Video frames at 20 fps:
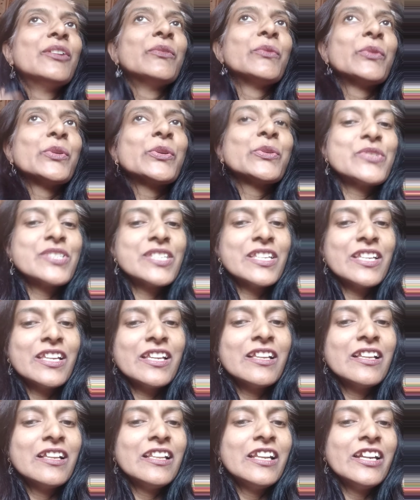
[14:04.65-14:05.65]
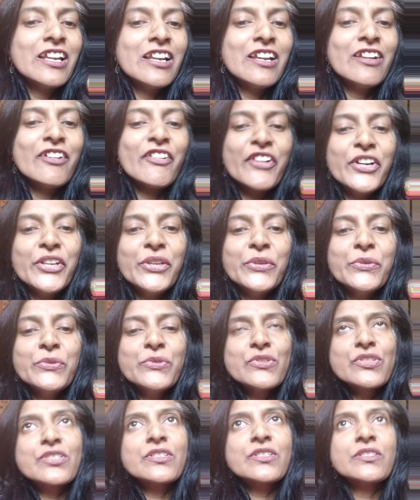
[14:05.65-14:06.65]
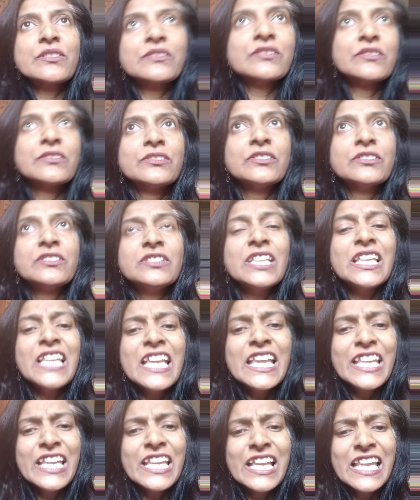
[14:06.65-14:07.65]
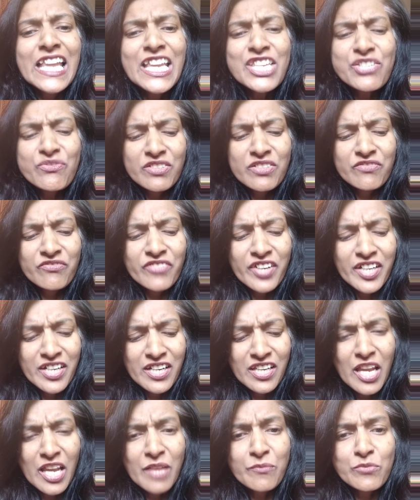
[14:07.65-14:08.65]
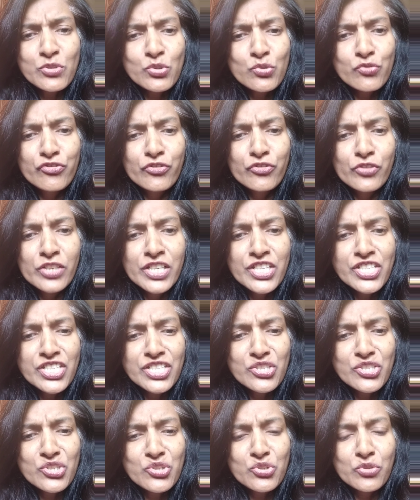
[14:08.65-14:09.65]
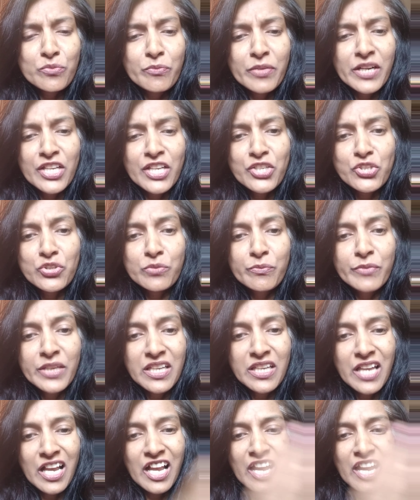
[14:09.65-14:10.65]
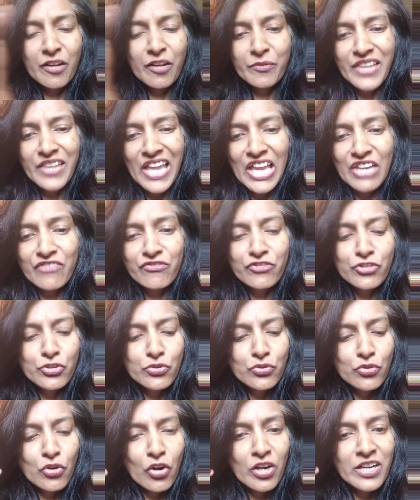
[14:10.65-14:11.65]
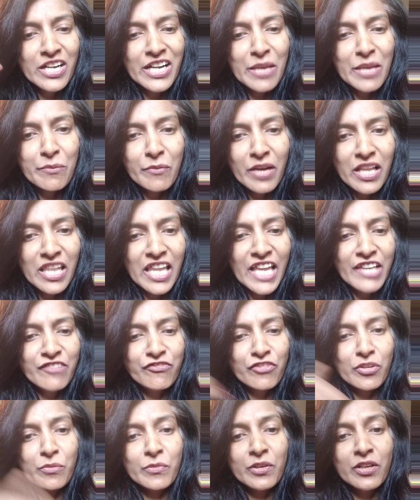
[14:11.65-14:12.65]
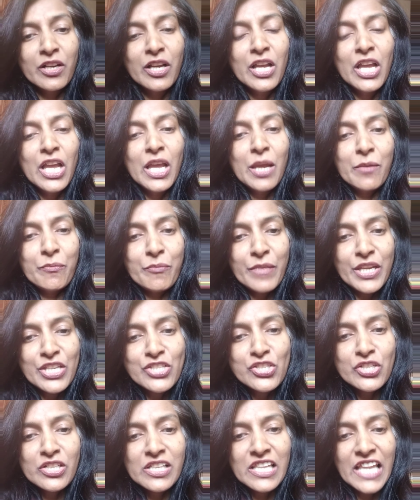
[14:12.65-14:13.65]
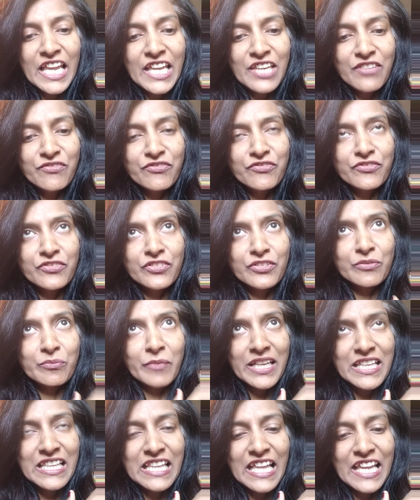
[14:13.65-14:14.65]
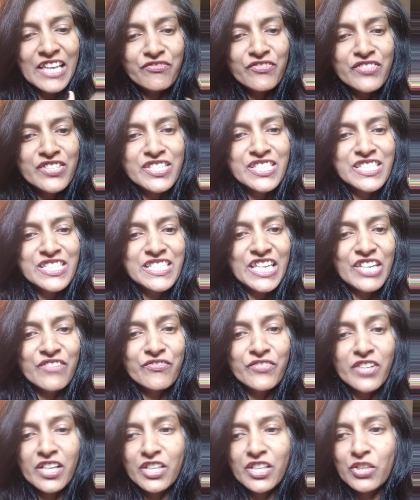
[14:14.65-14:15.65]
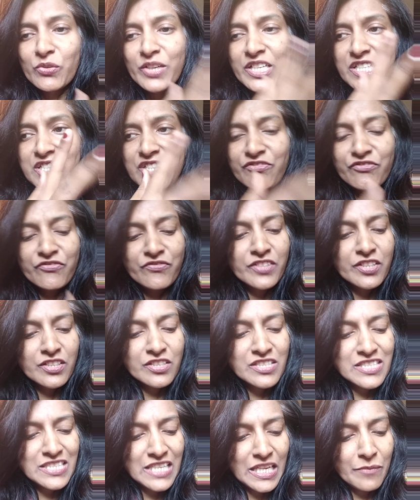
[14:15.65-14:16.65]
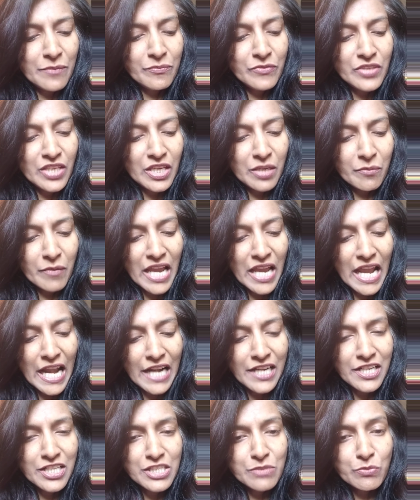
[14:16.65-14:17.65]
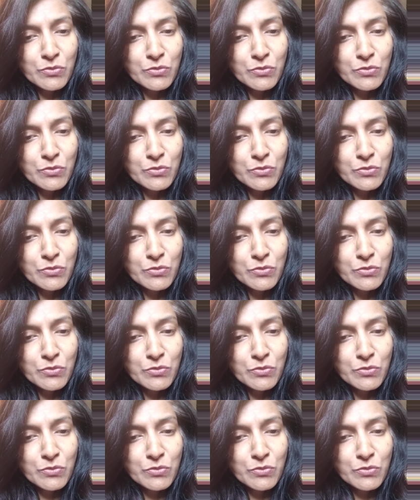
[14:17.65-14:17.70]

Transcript: little reduced? Then I realized one fine day I'm so foolish and stupid. I should be thankful to God that I'm alive from a major life. My life is saved. Otherwise, if the same thing, my hand is